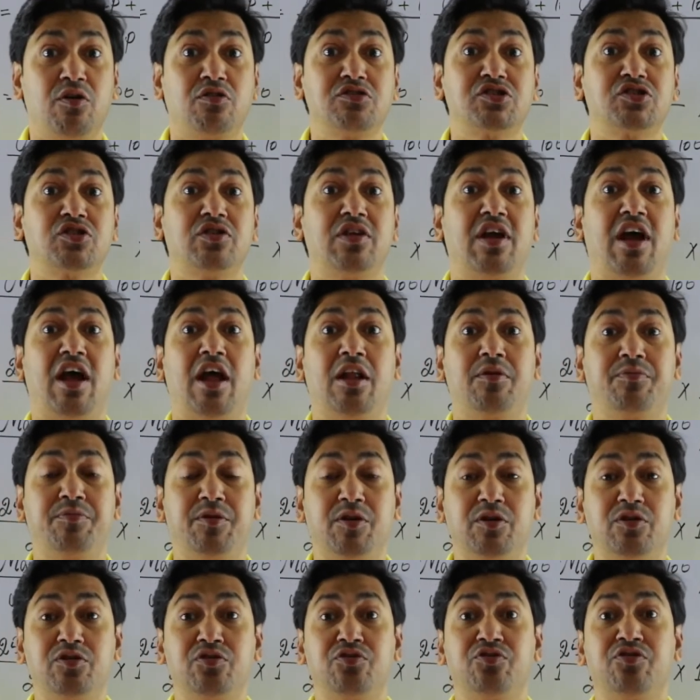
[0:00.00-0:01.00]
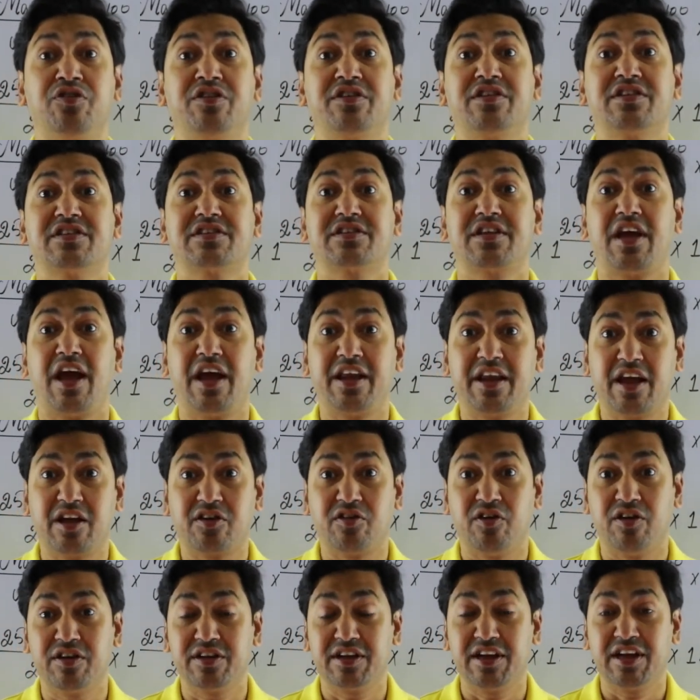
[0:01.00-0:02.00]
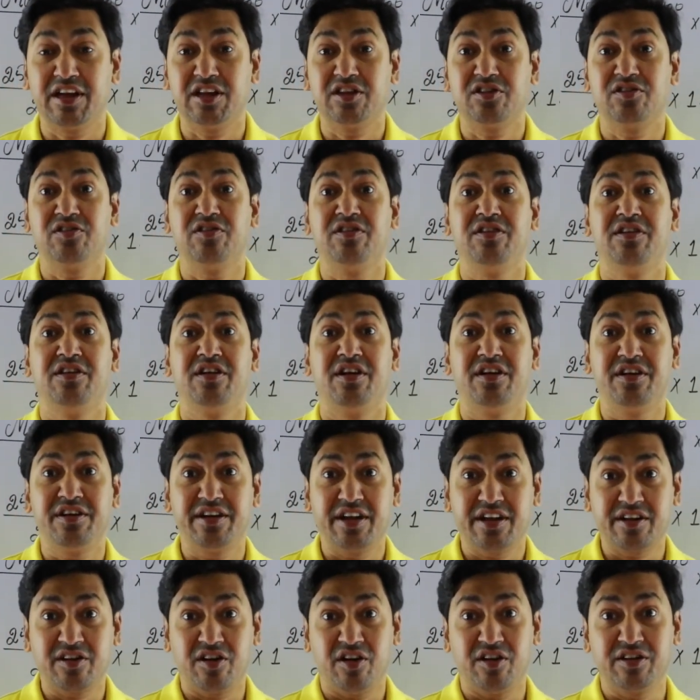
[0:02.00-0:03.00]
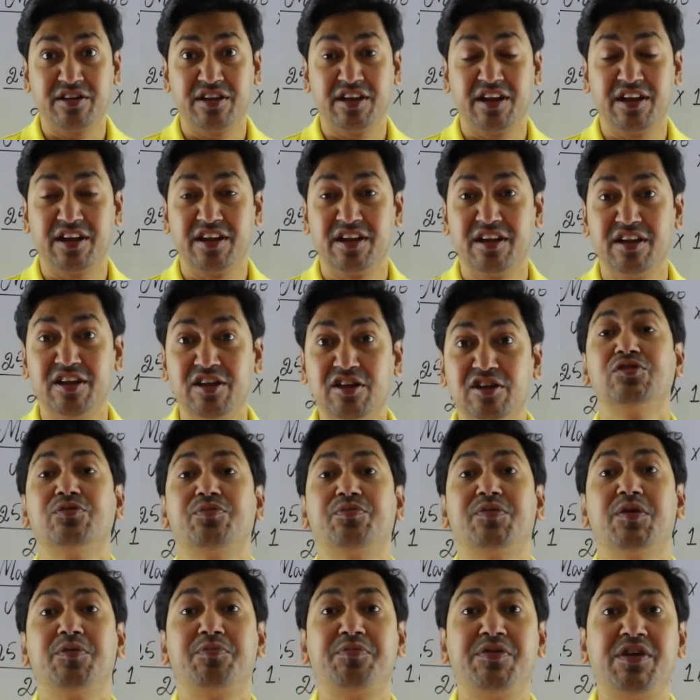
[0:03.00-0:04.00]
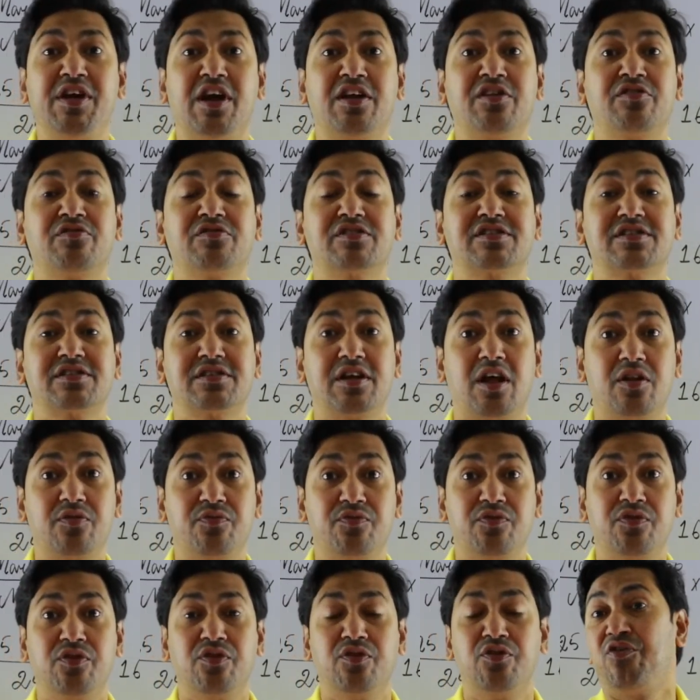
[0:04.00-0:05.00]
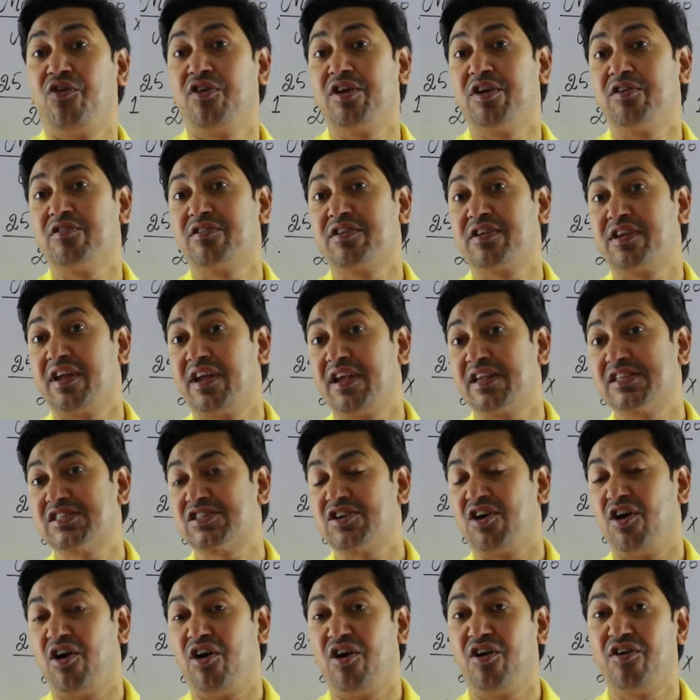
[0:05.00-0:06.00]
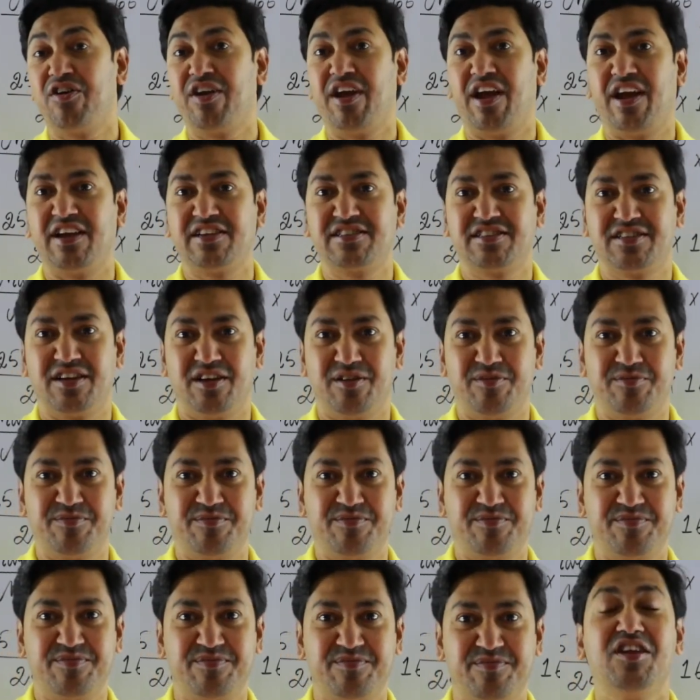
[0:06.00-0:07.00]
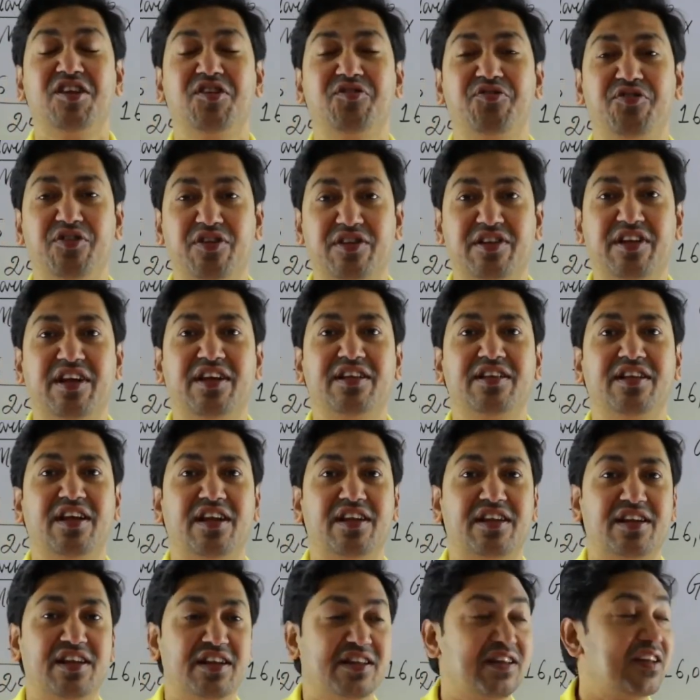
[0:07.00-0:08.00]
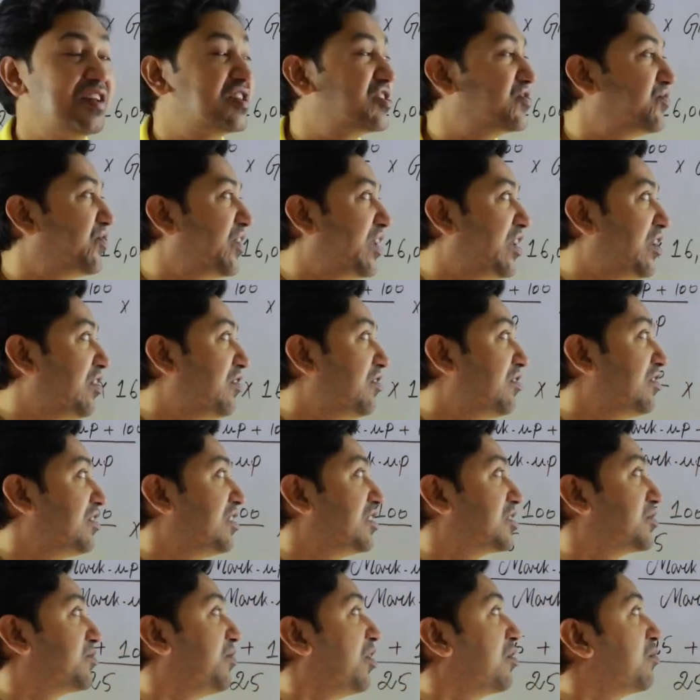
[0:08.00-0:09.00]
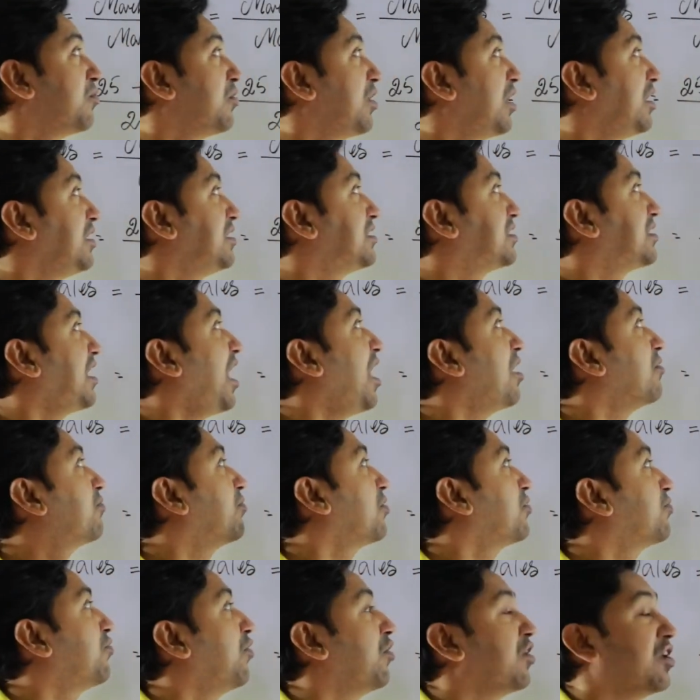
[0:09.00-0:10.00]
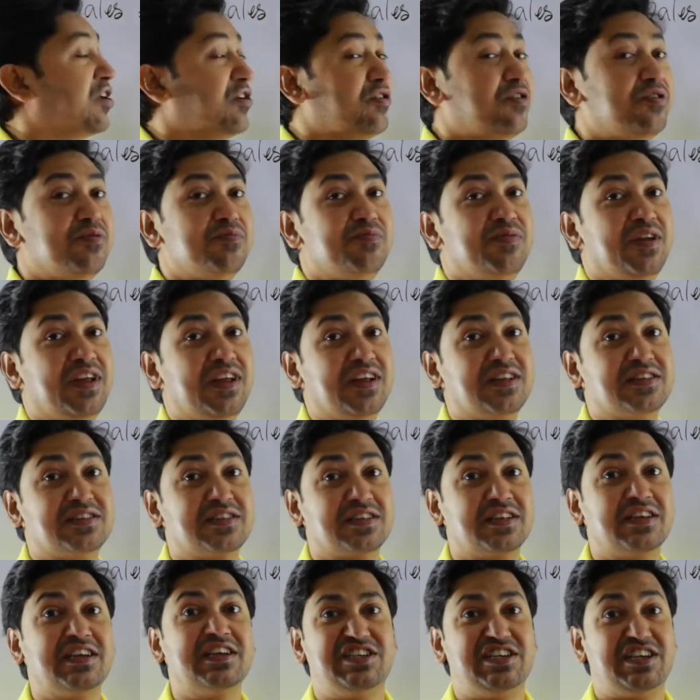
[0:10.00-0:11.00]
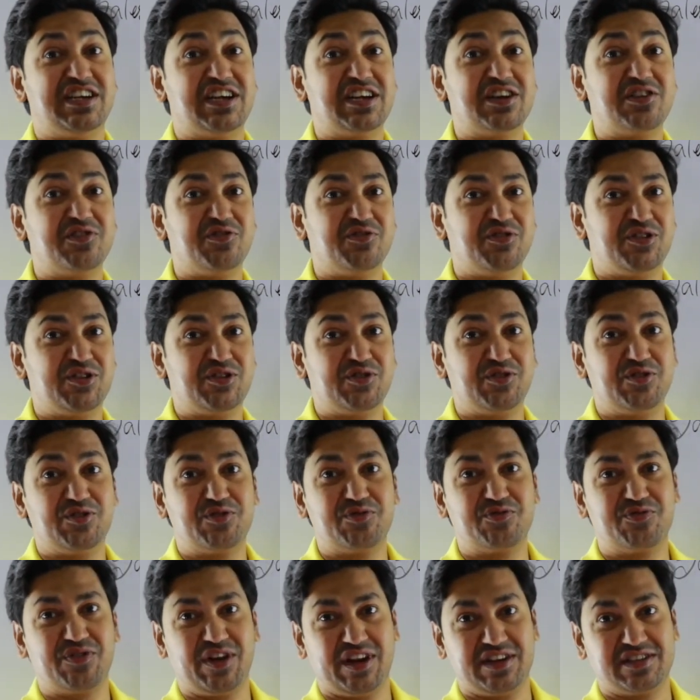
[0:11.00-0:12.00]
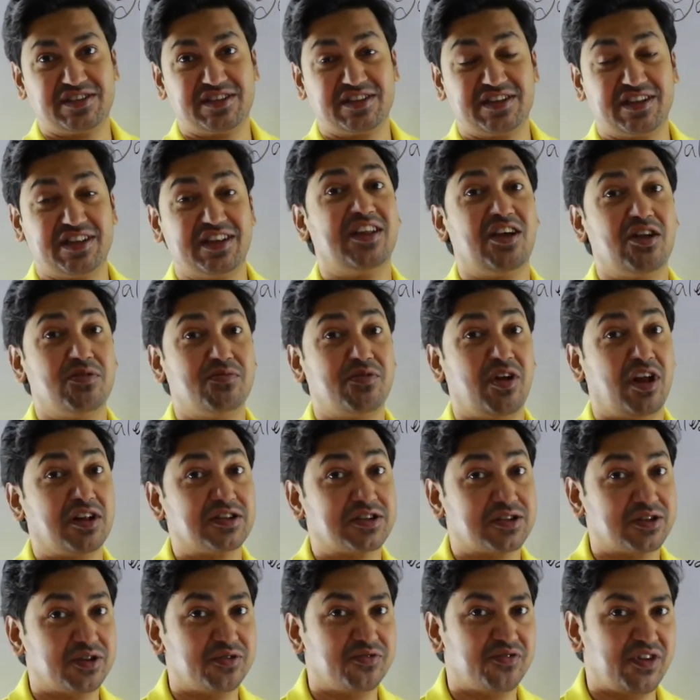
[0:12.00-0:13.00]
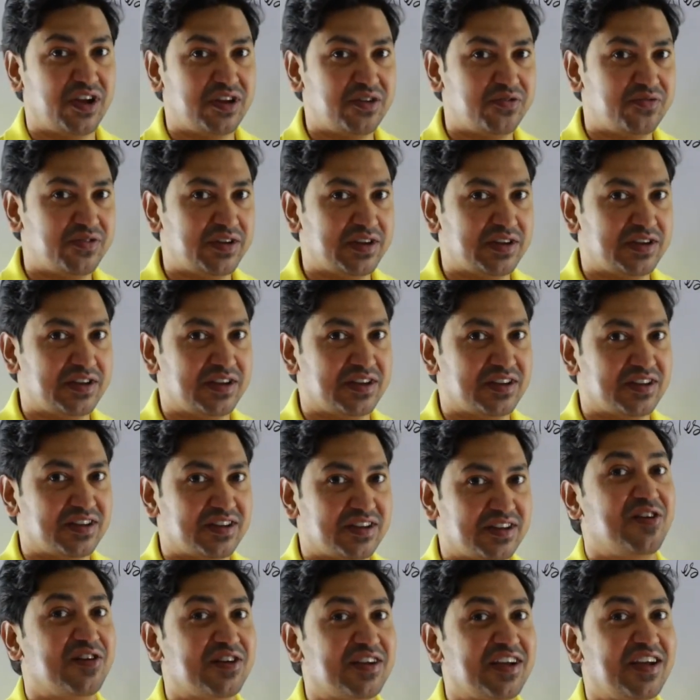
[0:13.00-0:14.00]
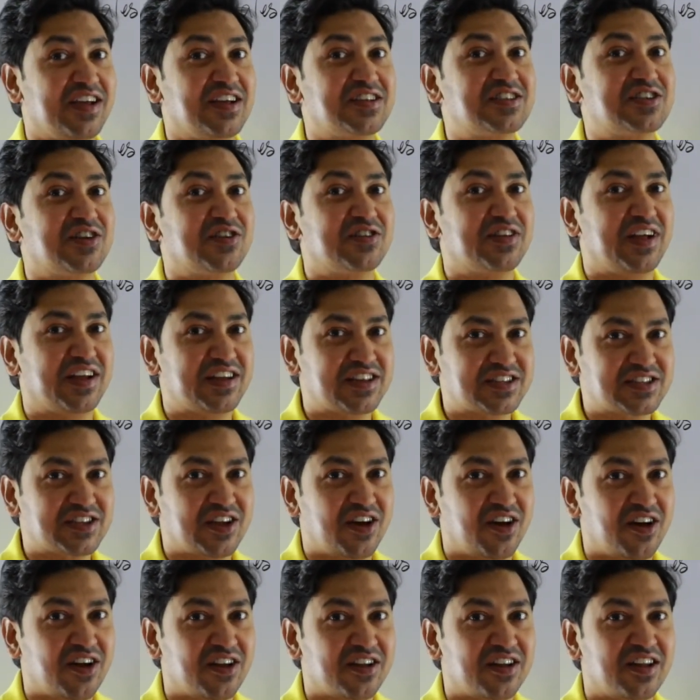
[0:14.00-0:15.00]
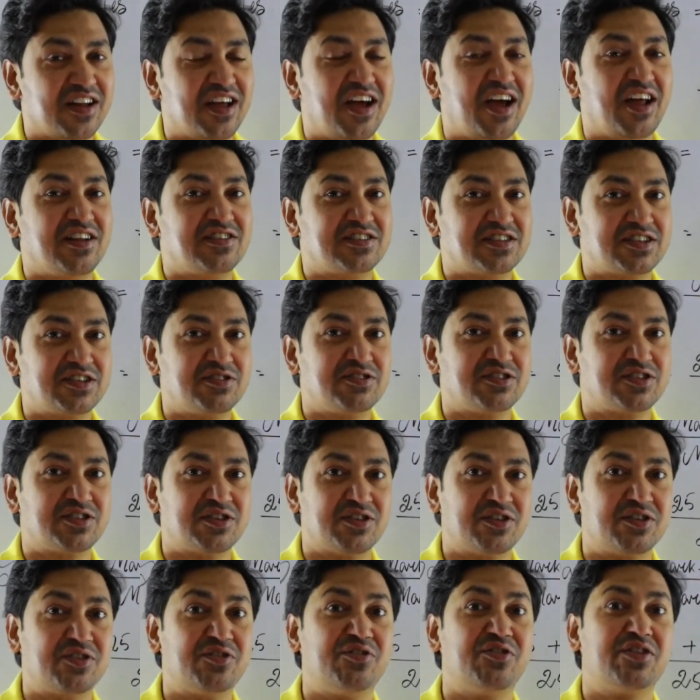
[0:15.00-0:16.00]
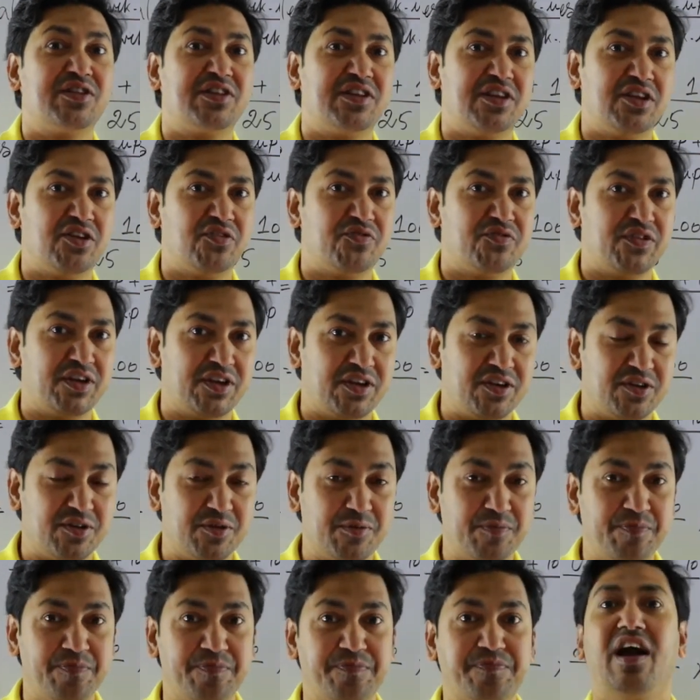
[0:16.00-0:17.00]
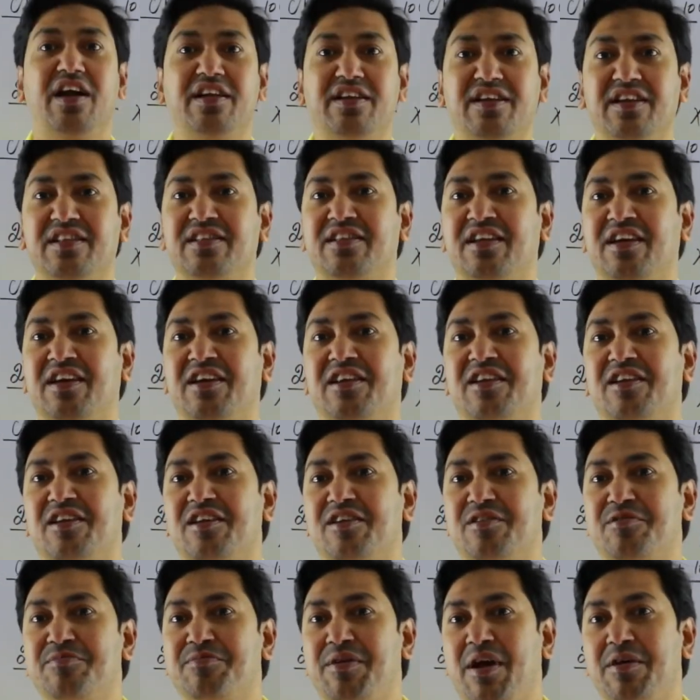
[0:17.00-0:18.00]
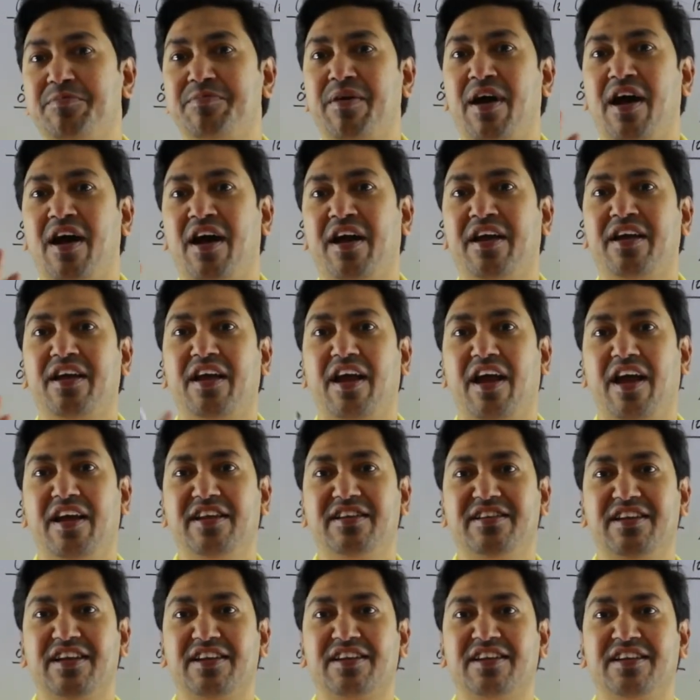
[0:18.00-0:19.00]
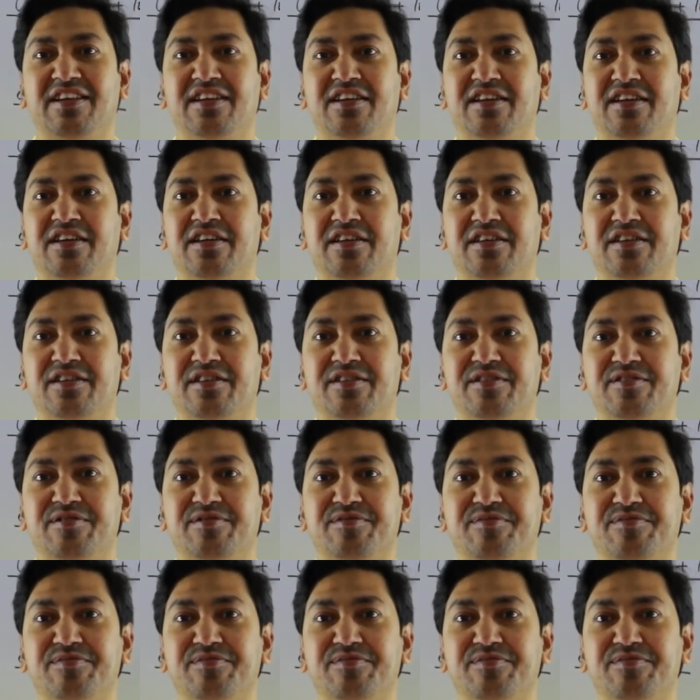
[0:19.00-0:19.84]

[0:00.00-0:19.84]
those will help you to understand accounting, to learn accounting, to prepare yourself for your test or exam. If you think that this video, this formula is helpful for you, please share with your friends. They will also benefit it. Okay, so that is all. I'll see you soon with new video. Until then, bye-bye and take care.